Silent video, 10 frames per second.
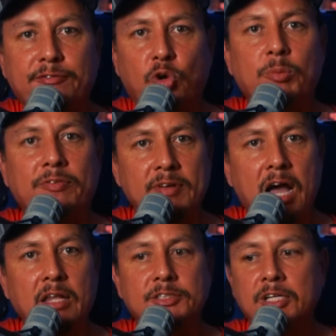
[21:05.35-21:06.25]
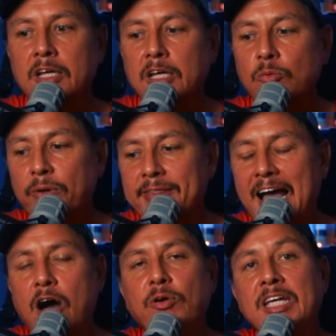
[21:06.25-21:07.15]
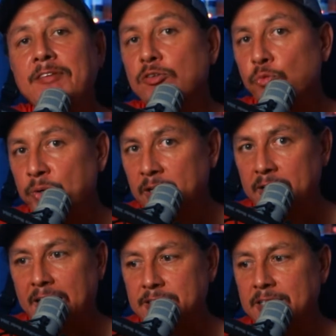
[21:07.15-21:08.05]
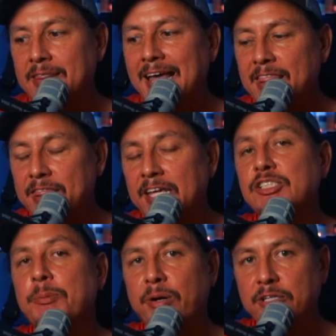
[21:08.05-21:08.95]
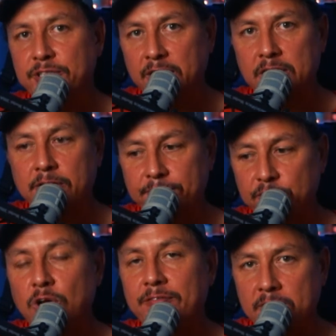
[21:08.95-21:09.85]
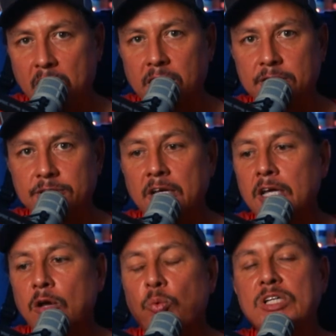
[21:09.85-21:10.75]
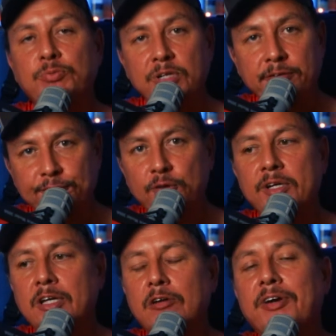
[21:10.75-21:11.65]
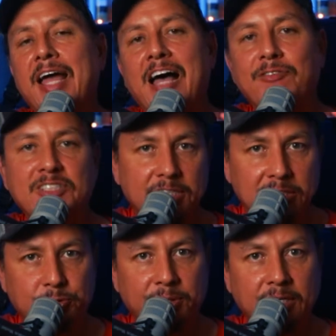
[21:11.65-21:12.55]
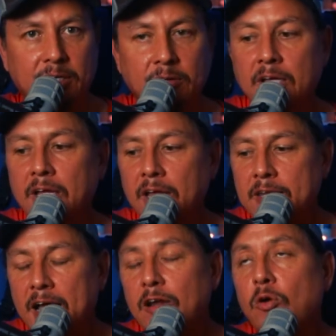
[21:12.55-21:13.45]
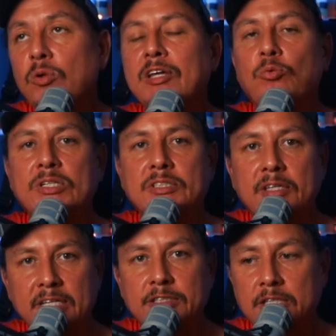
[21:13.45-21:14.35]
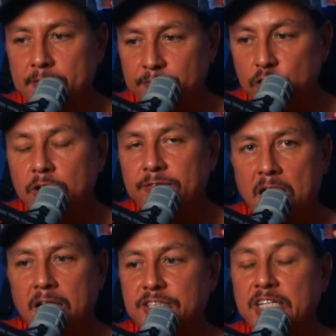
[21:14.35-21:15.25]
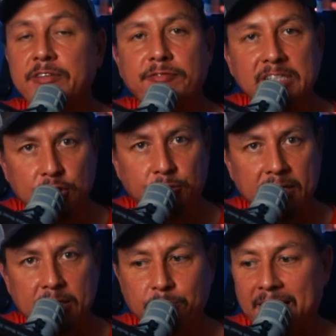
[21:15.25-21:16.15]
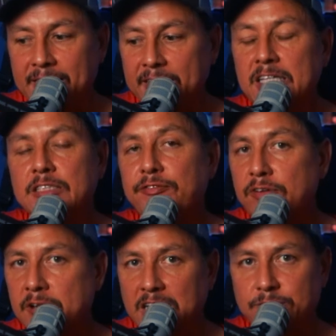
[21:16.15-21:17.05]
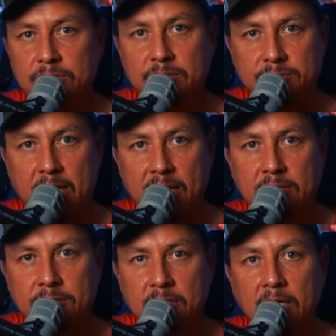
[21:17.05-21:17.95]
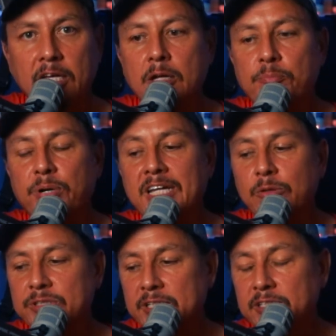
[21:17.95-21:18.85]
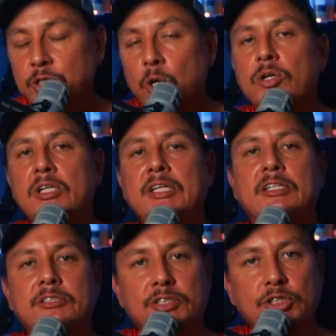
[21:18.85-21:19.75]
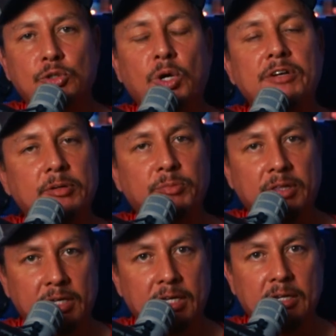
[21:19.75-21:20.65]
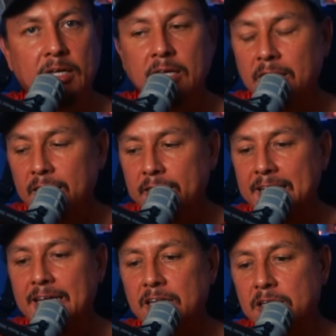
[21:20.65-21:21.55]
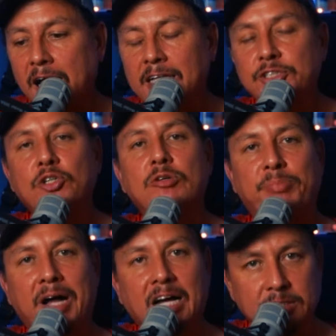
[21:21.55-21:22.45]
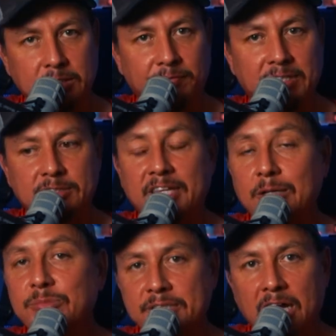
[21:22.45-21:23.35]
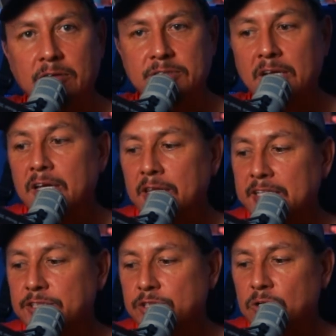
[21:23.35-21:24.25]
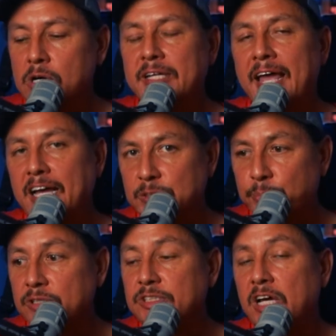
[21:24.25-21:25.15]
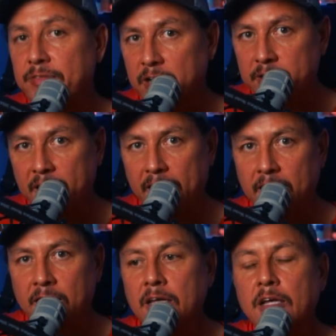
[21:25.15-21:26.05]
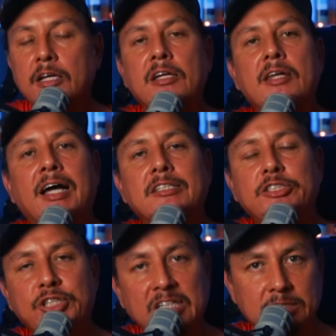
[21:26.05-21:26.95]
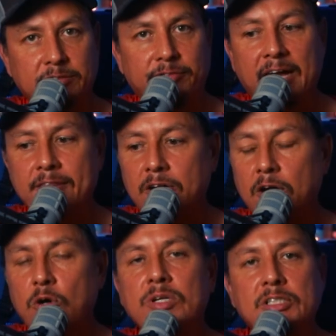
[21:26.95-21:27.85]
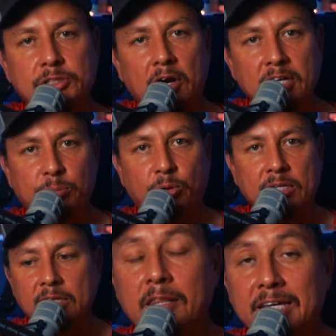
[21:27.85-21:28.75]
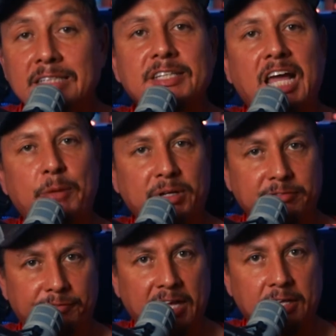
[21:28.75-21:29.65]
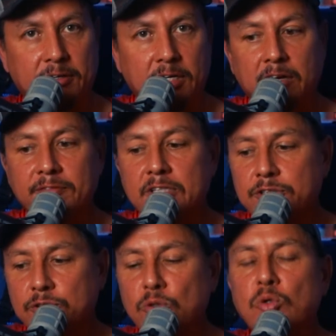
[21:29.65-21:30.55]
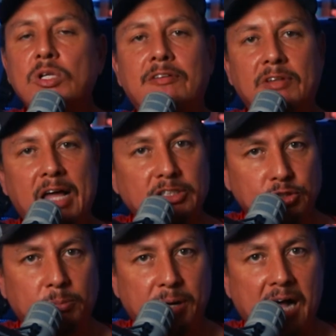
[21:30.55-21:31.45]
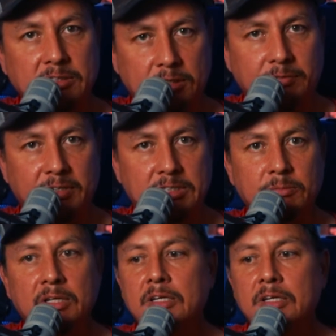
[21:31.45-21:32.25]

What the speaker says: form of knowledge, without even realizing that this particular view of knowledge was refuted over half a century ago. Not only was this view of knowledge eviscerated by these philosophers of science, but it was internally destroyed from within. The logical positivists themselves, the so-called experts of their day, could not justify their own starting point. This epic failure of the school of logical positivism